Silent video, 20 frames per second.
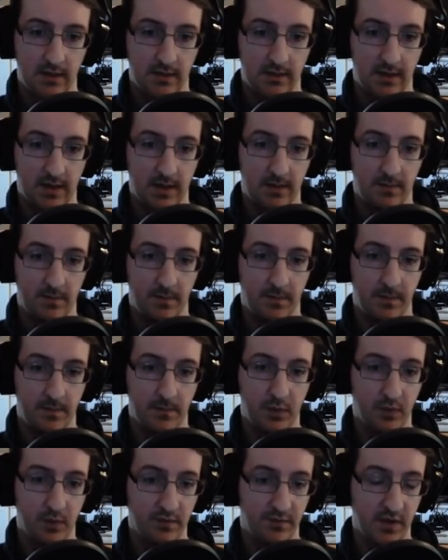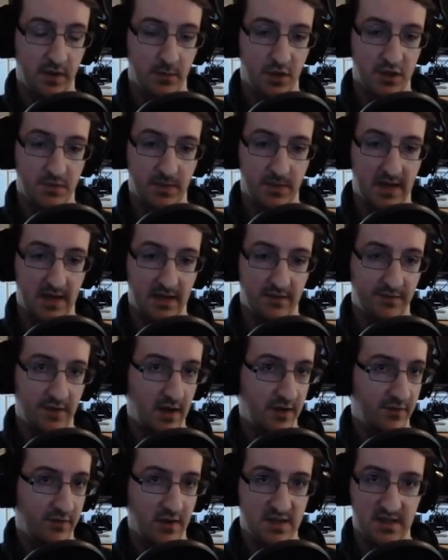But for the most part, a very,
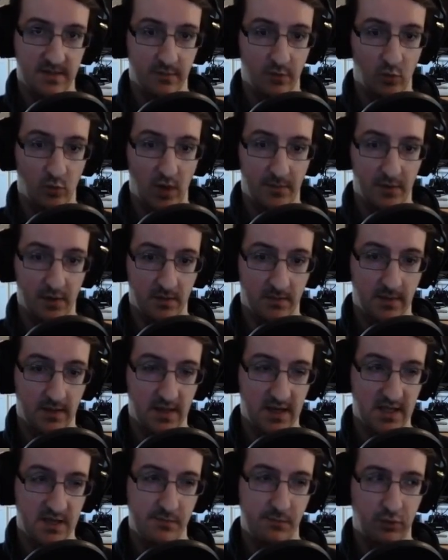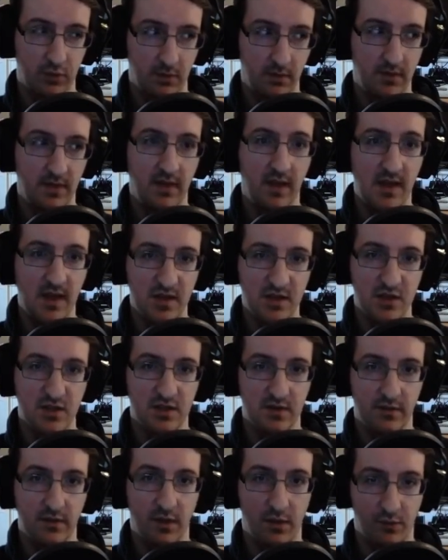very simple weapon, and it's probably the easiest
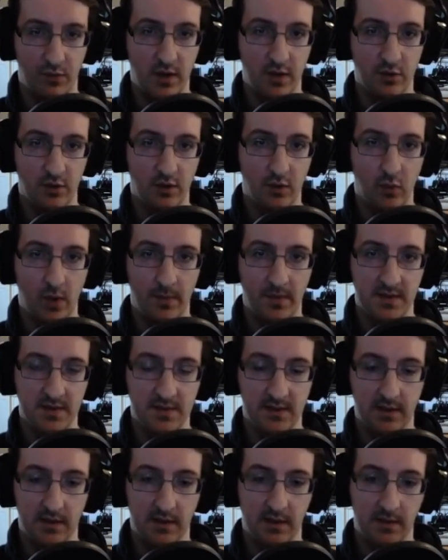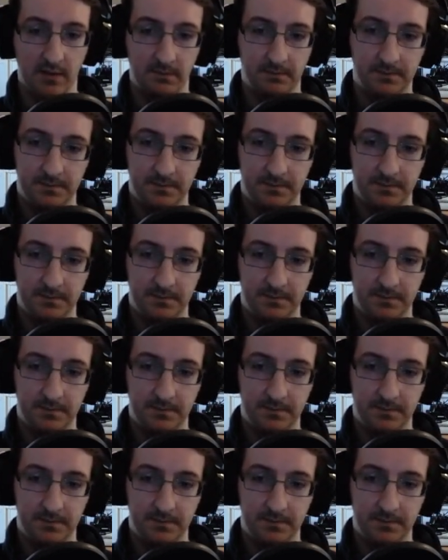of the 3 hunter weapons to learn.